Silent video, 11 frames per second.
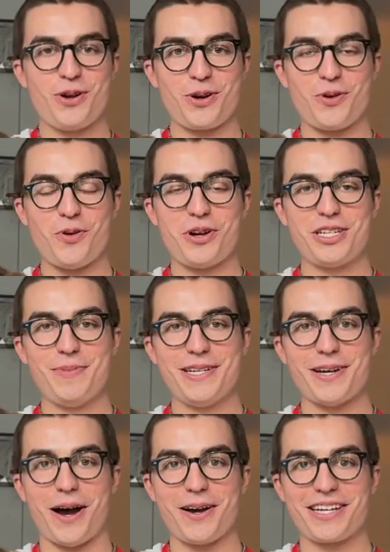are going to be
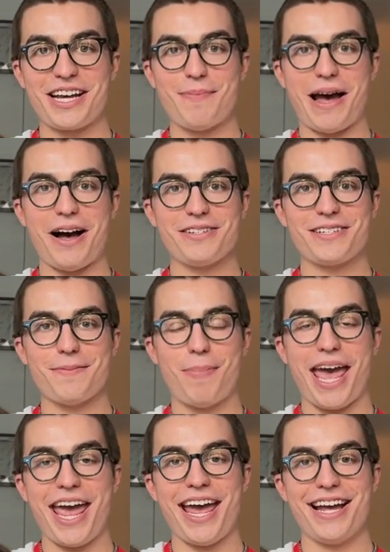talking about
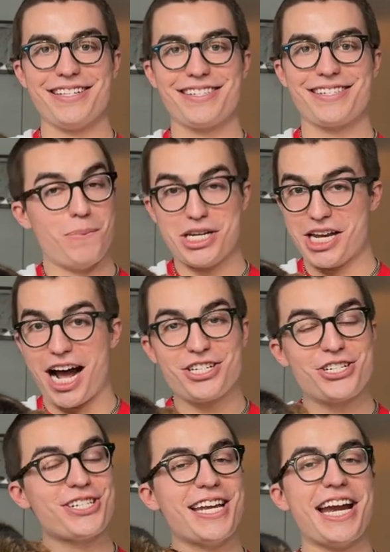pants, but
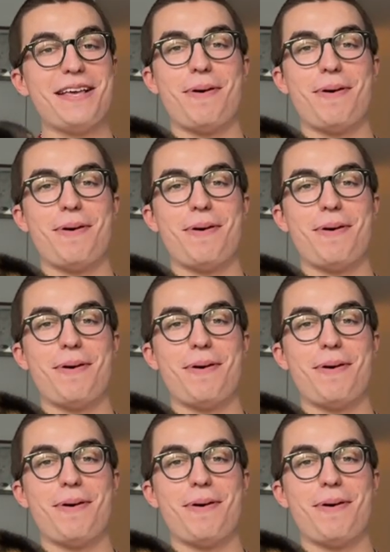not just any